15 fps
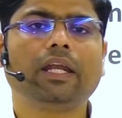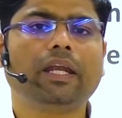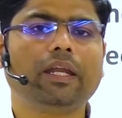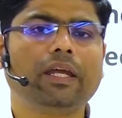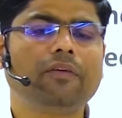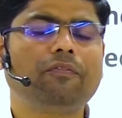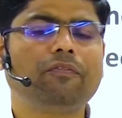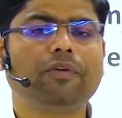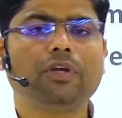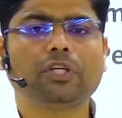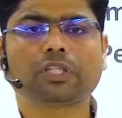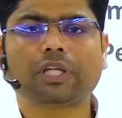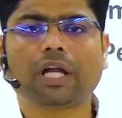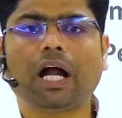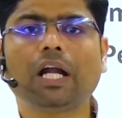if we
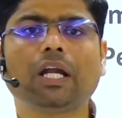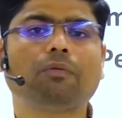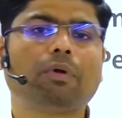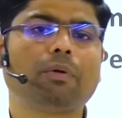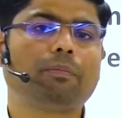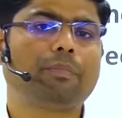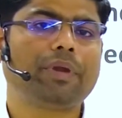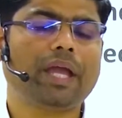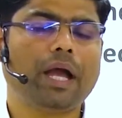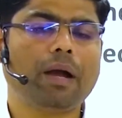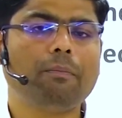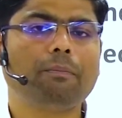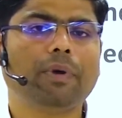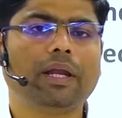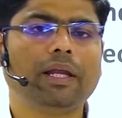start our
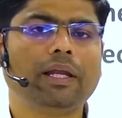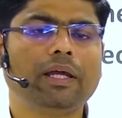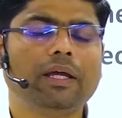preamble